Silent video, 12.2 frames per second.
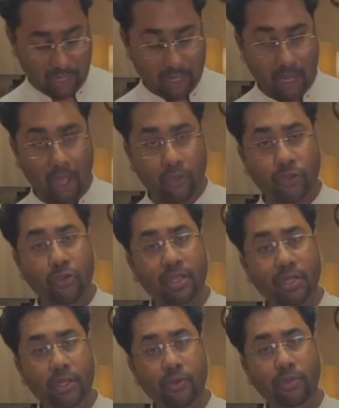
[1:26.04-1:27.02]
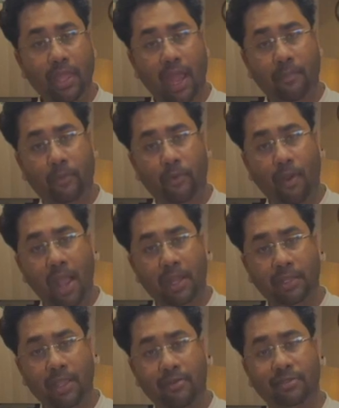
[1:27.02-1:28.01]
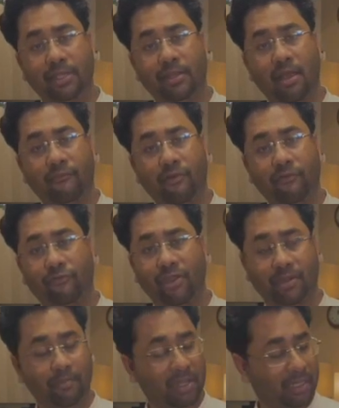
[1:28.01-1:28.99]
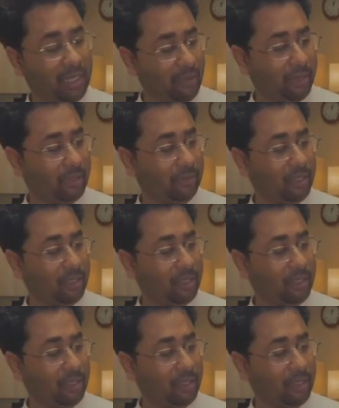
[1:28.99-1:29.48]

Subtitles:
Now, you can do that provided there is enough of fret material.